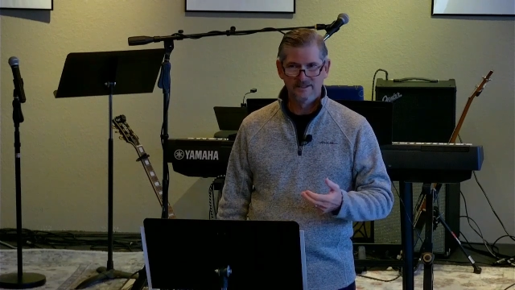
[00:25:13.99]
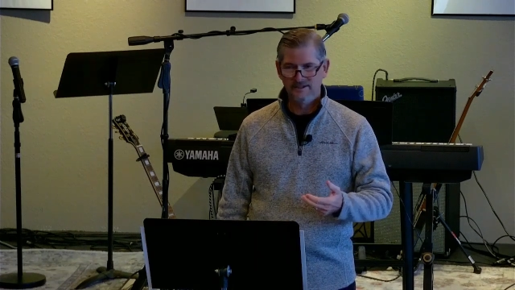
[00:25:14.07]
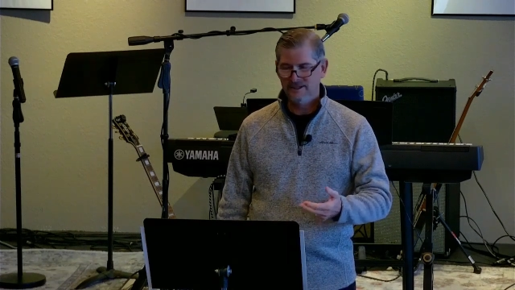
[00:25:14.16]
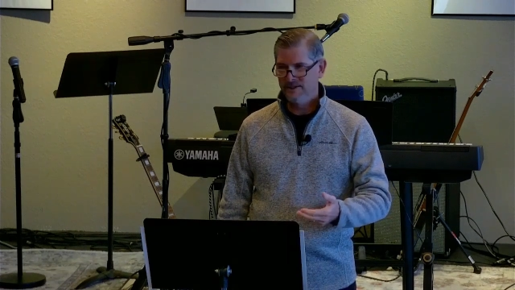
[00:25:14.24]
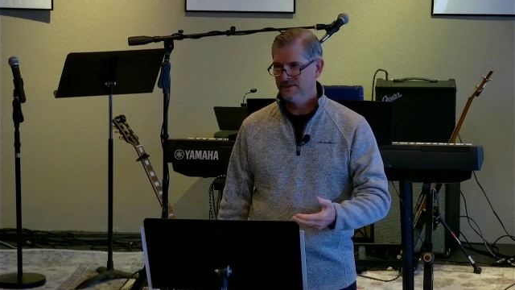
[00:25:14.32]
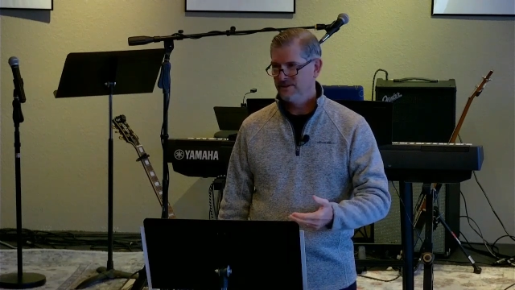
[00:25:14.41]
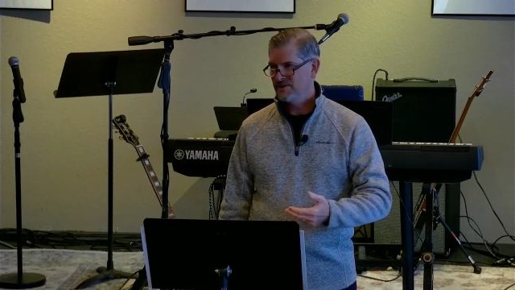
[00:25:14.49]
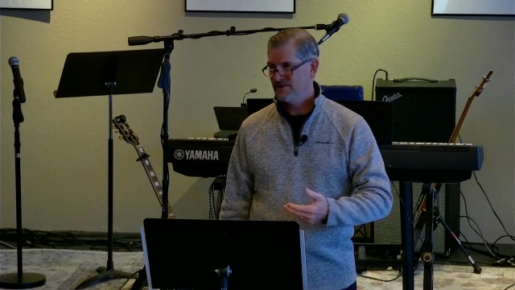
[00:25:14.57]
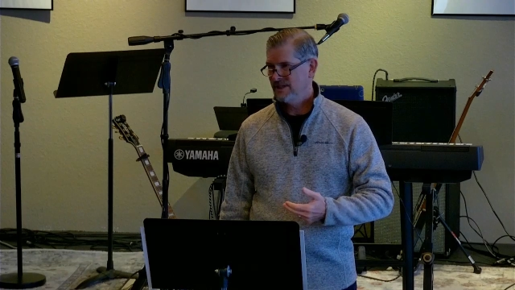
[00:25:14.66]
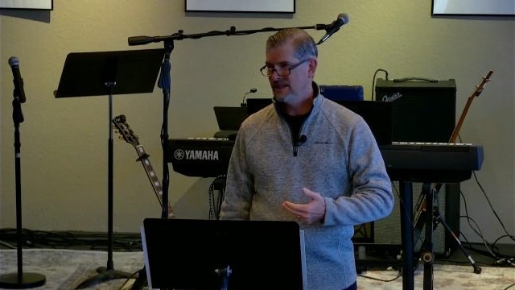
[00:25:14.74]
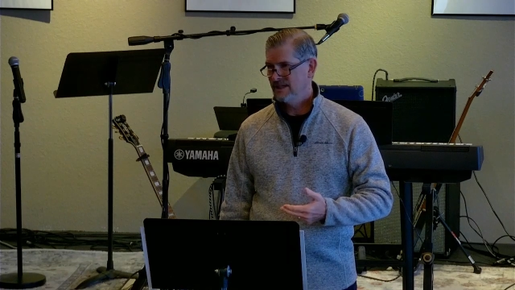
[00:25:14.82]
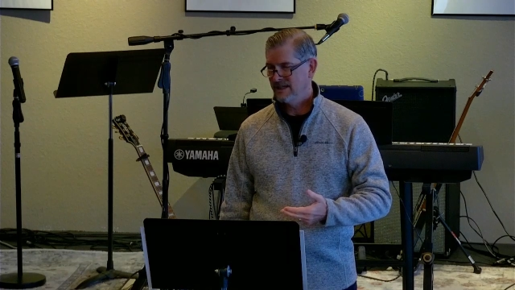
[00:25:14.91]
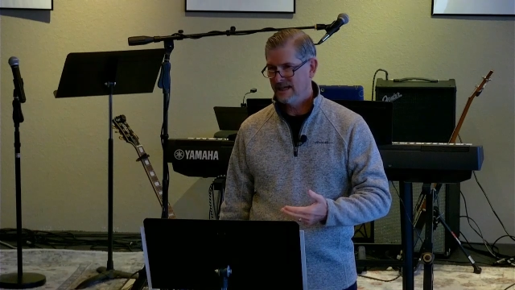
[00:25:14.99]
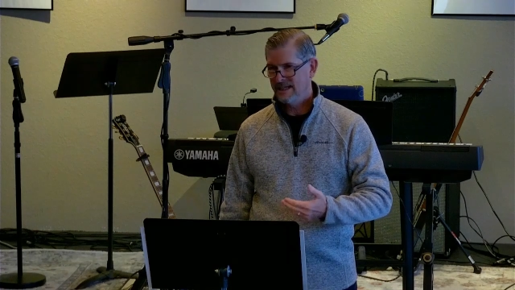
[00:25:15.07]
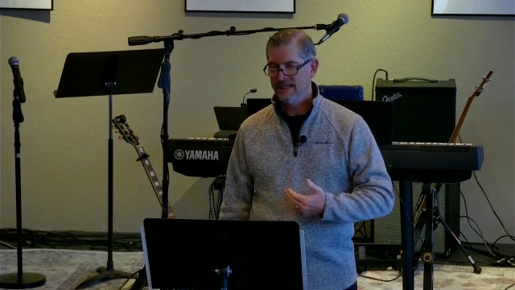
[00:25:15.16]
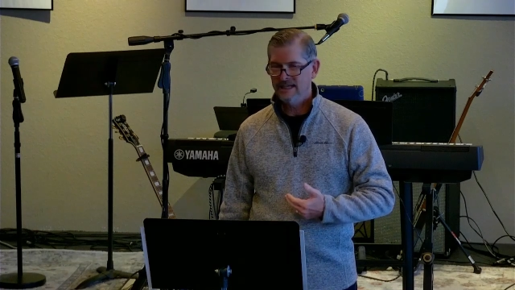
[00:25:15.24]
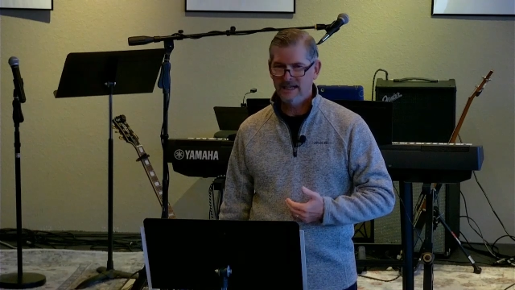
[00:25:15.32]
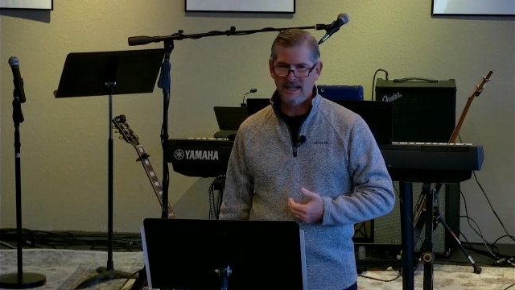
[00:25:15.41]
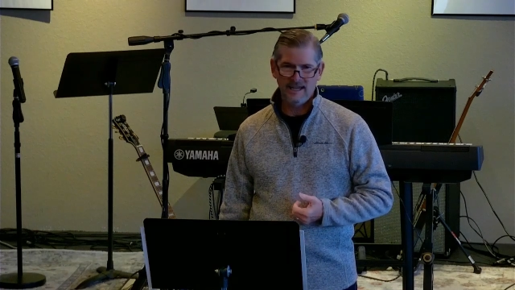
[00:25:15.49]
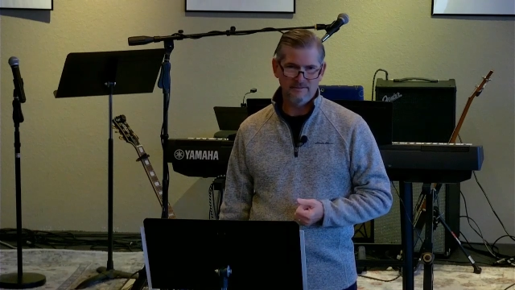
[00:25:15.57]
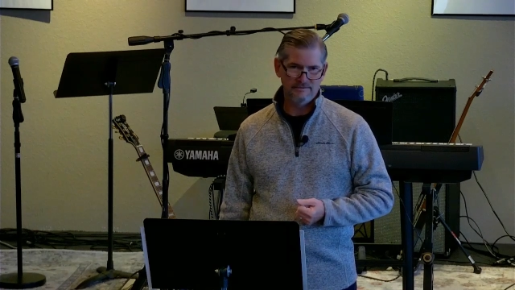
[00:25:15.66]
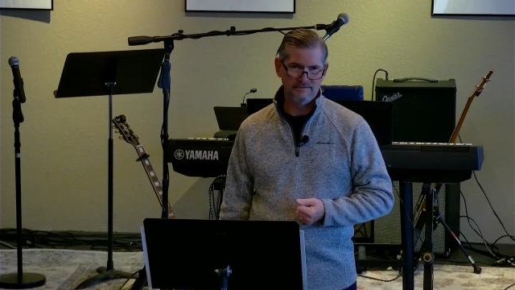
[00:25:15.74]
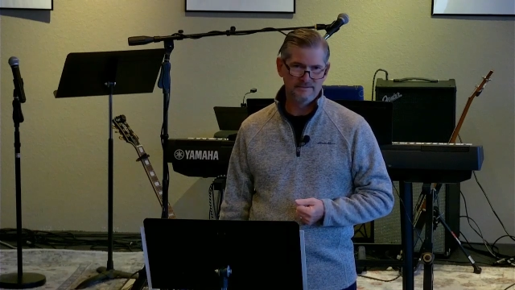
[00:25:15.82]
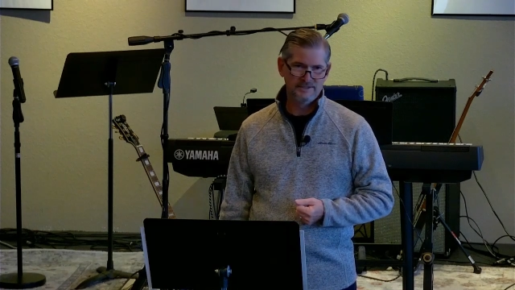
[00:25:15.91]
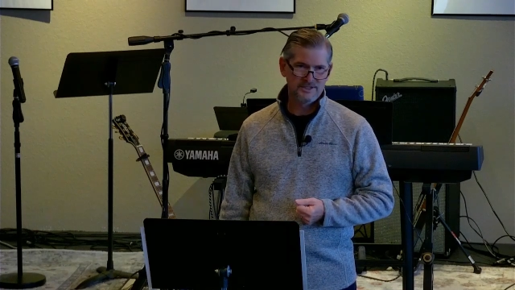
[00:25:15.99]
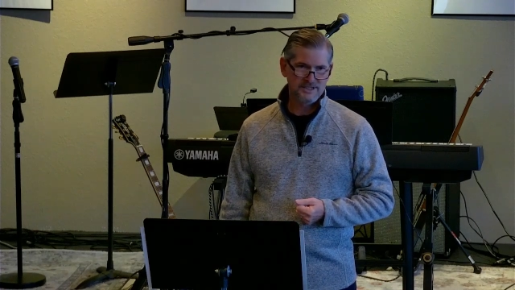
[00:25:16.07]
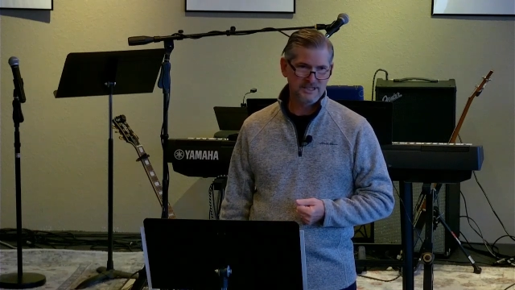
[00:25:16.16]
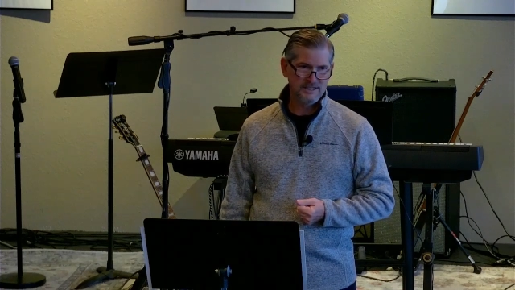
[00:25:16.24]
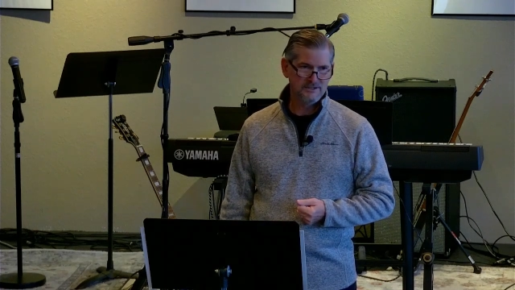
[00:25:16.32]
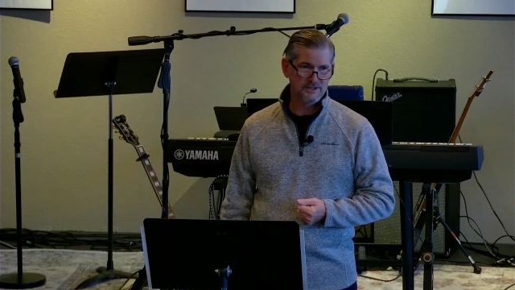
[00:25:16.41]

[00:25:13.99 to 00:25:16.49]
they're in sin and I can't have sin.